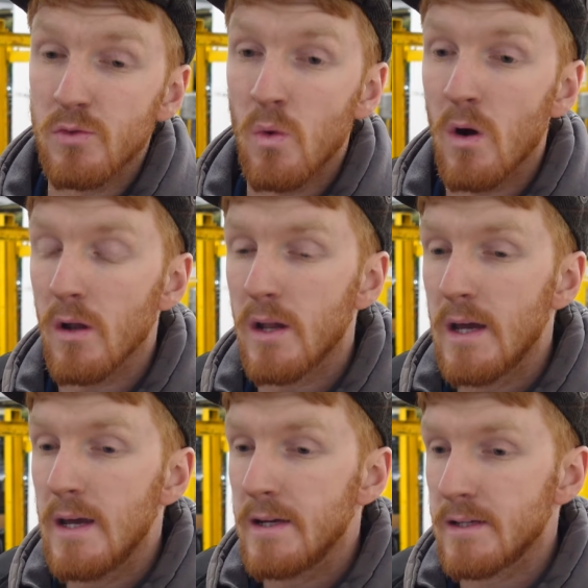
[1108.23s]
One
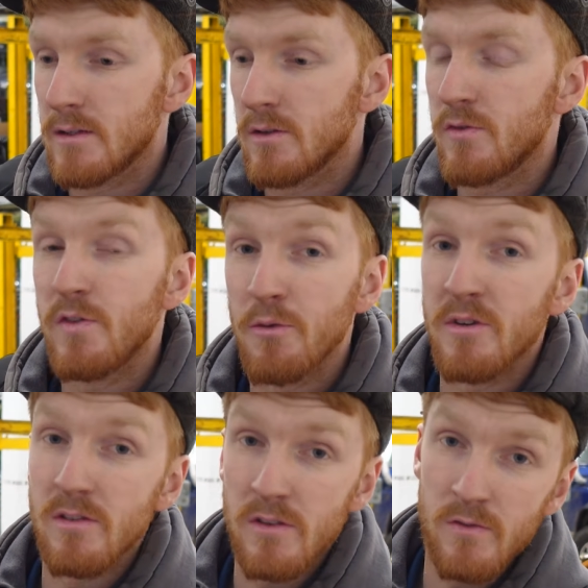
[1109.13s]
is that the
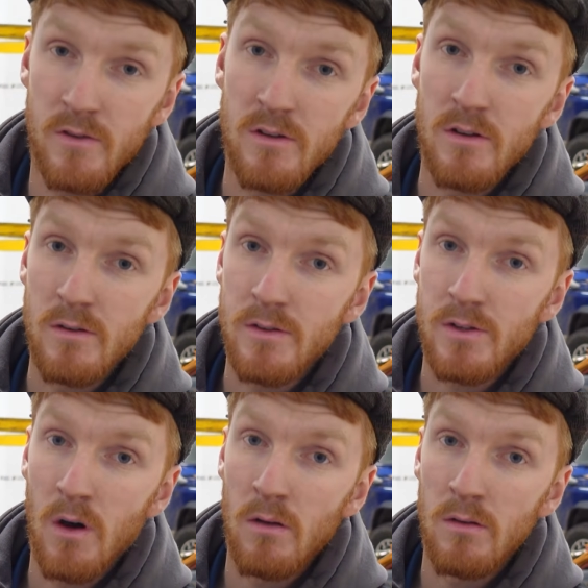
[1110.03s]
filming of this video has
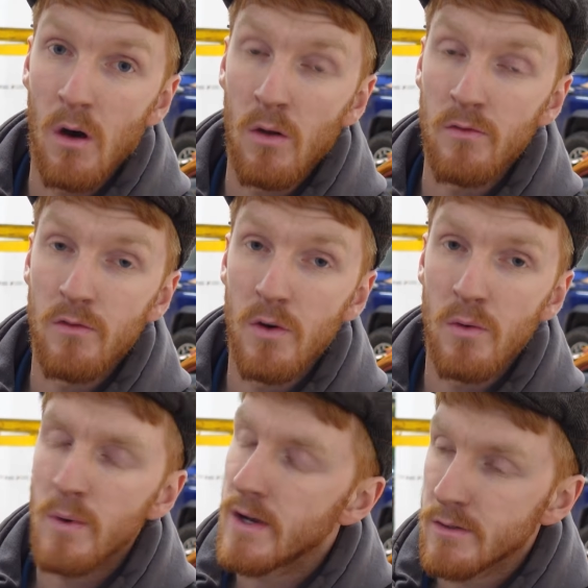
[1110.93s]
gone on for
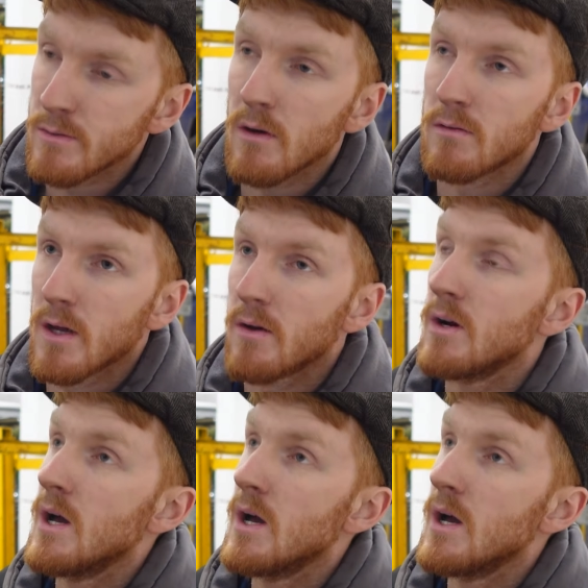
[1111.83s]
way too long now.